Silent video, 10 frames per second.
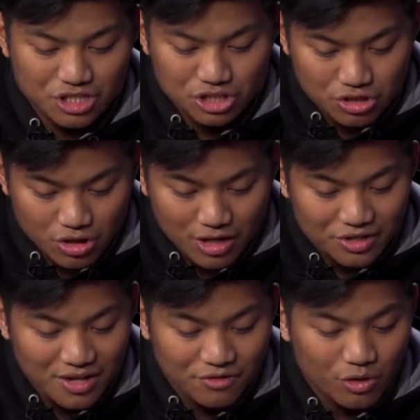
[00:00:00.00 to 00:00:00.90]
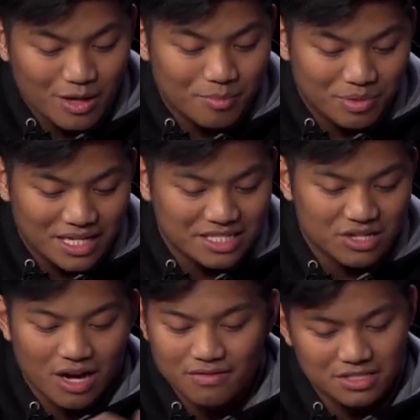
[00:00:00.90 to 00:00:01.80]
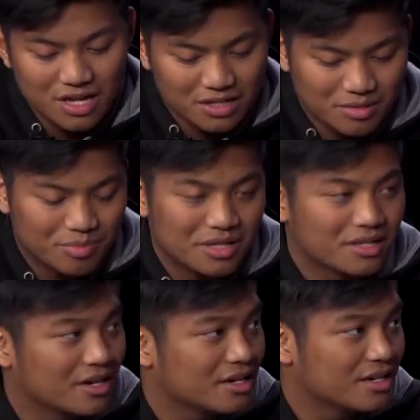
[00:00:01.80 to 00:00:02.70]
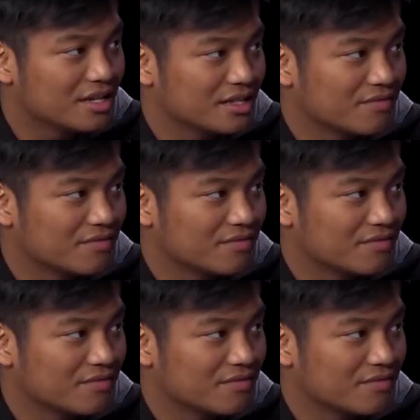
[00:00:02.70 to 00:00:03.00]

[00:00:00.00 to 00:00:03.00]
control. And you have Joel Embiid. He's obviously not going to be there in the